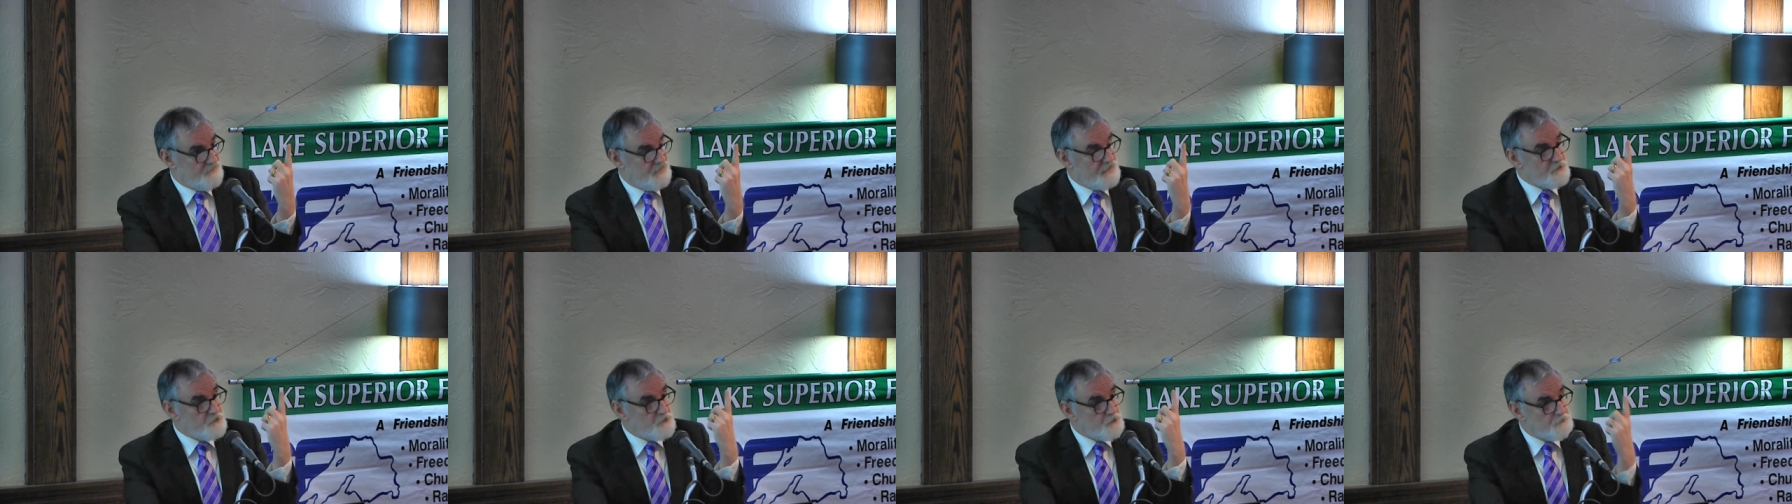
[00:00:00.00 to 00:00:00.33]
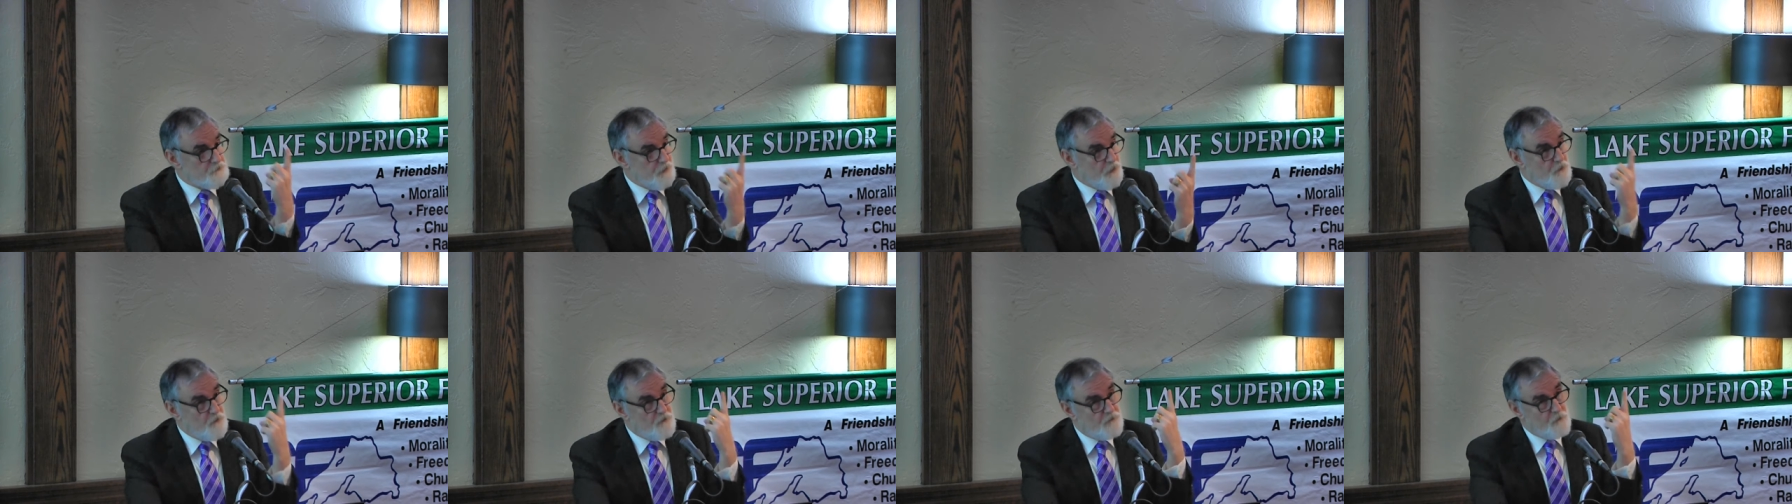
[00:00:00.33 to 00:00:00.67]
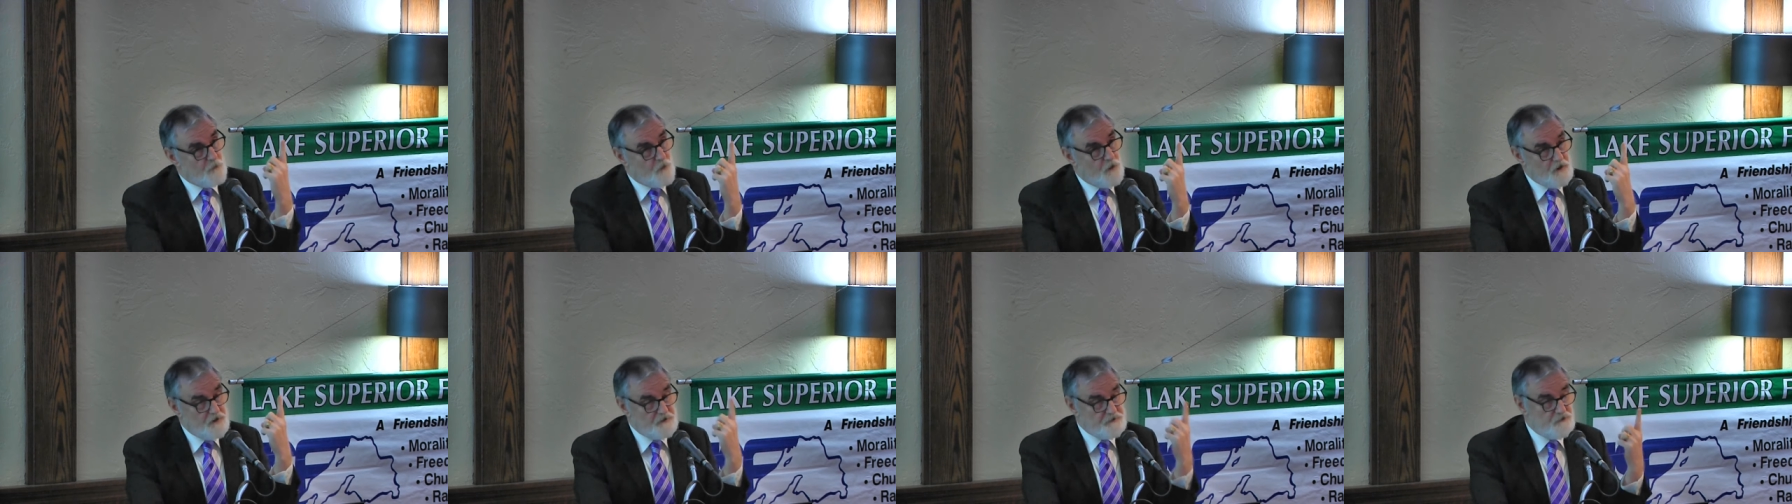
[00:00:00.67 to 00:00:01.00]
and you both
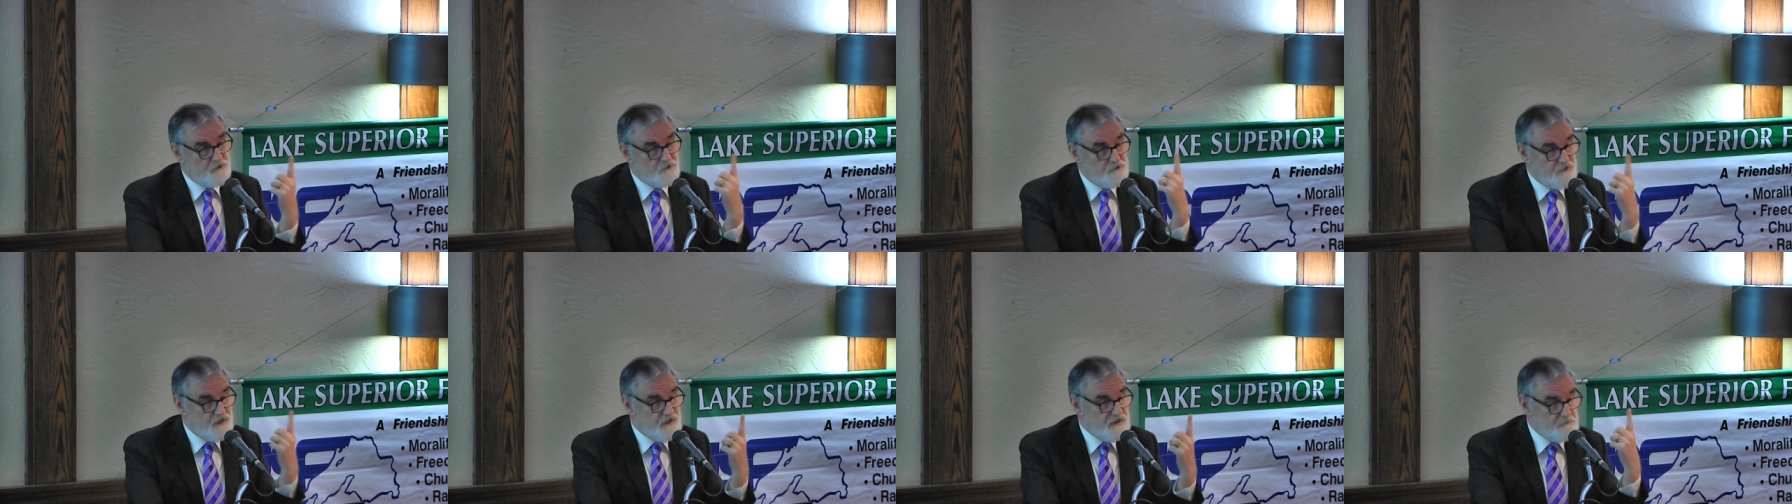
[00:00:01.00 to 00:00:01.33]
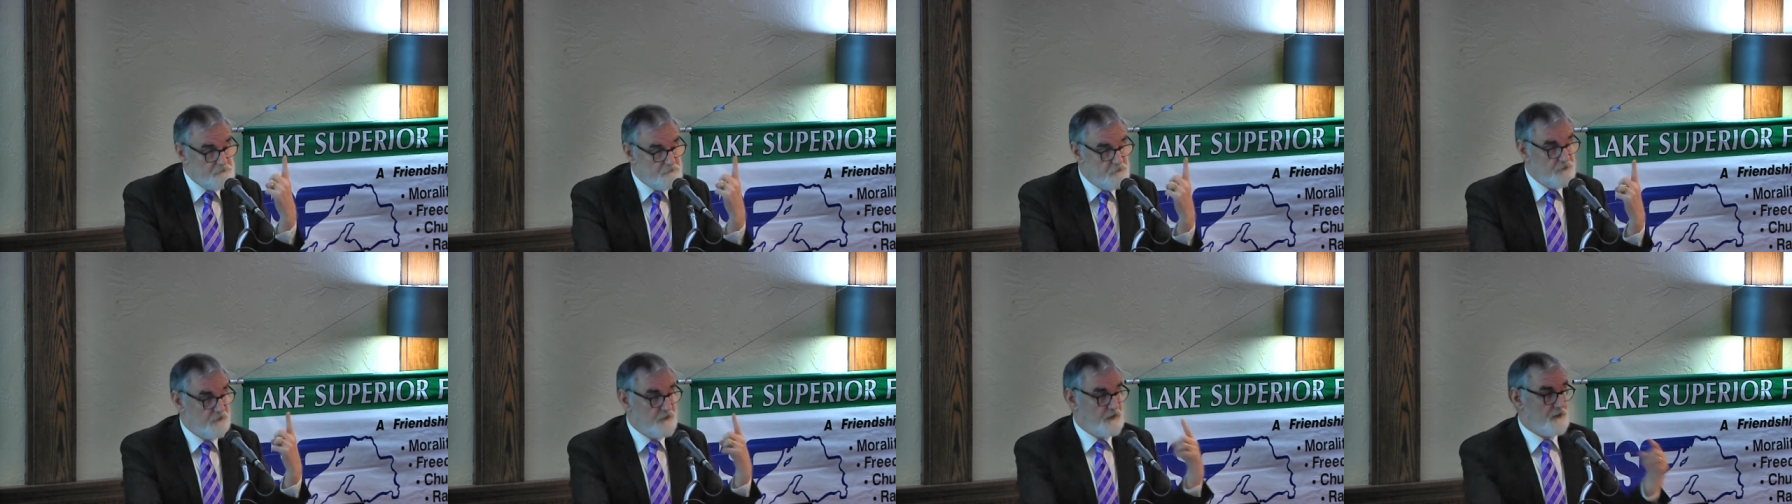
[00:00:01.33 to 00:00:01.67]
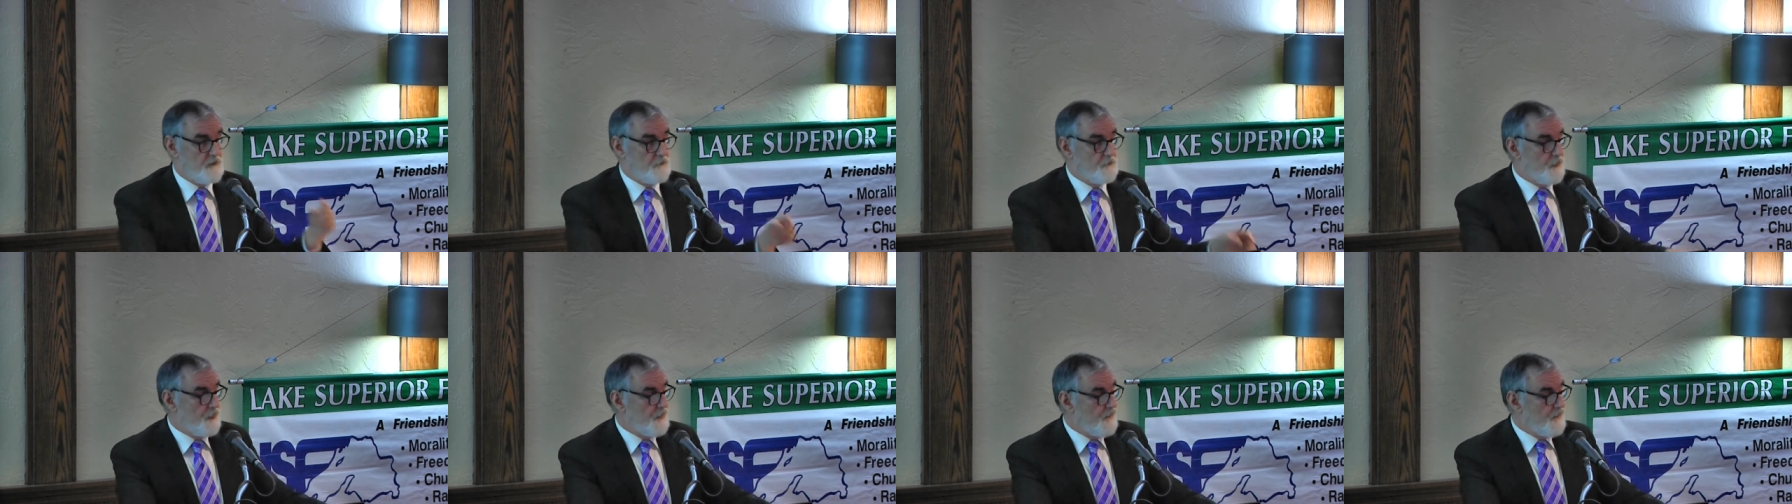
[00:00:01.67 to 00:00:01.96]
want the same thing.